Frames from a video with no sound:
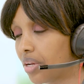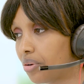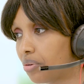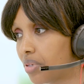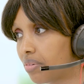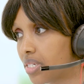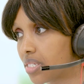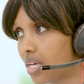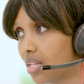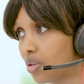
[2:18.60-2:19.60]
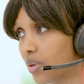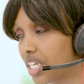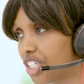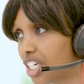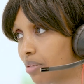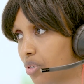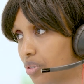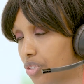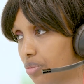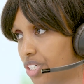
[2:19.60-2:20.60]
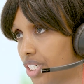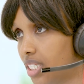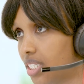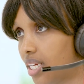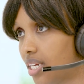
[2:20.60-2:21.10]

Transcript: they have been able to focus their time